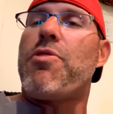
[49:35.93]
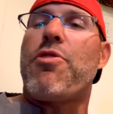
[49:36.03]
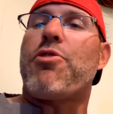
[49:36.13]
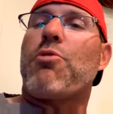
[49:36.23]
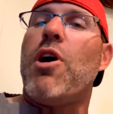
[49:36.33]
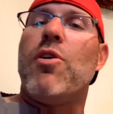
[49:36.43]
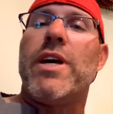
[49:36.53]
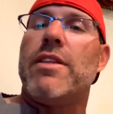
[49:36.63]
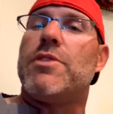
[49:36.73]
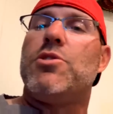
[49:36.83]

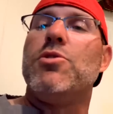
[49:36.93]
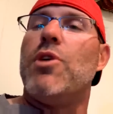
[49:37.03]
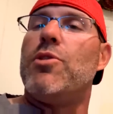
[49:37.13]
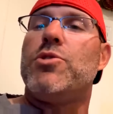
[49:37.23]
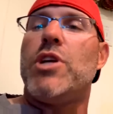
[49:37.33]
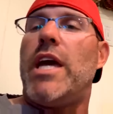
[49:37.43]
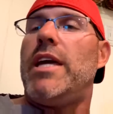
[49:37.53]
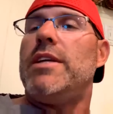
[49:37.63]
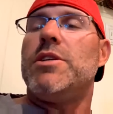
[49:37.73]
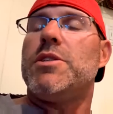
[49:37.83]
throwing the 2-0
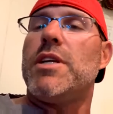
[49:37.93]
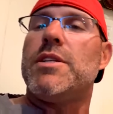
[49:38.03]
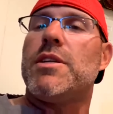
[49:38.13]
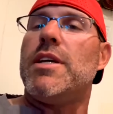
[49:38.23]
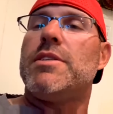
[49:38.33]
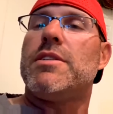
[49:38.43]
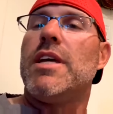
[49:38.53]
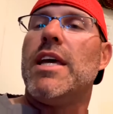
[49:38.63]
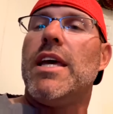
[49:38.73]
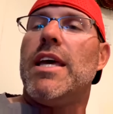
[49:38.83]
change.
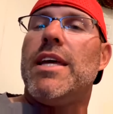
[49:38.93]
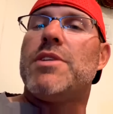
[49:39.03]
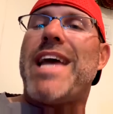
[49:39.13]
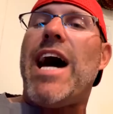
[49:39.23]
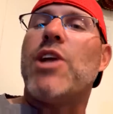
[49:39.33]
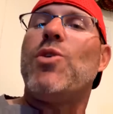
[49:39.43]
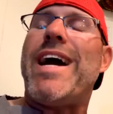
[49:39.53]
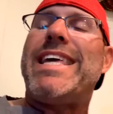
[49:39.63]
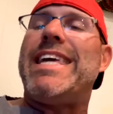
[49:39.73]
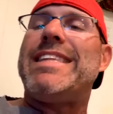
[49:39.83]
It's how do
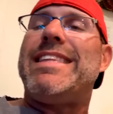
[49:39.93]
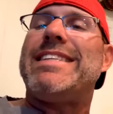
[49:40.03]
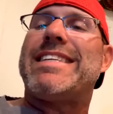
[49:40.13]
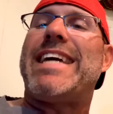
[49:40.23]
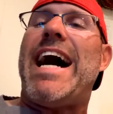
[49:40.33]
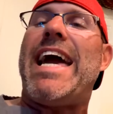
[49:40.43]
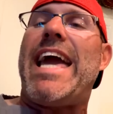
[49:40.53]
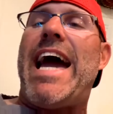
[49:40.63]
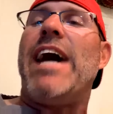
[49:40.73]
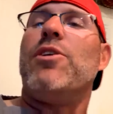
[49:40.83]
I get this guy
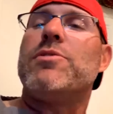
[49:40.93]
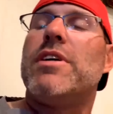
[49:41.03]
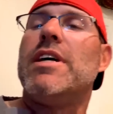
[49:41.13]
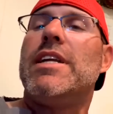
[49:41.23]
out?